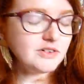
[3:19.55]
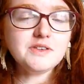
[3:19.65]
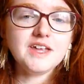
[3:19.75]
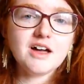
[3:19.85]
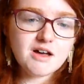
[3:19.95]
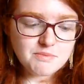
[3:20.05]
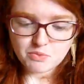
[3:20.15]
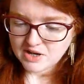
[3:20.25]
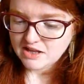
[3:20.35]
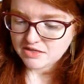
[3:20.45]
followed that
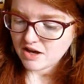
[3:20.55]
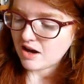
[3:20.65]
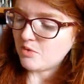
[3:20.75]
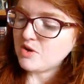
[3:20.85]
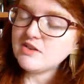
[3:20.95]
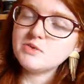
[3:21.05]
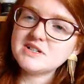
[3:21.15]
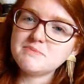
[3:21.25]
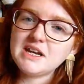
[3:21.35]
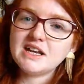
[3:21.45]
up with We Have
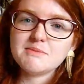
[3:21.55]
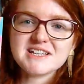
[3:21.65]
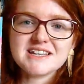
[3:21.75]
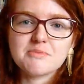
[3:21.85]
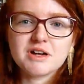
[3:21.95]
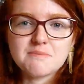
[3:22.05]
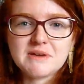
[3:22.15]
Always Been Here by Samra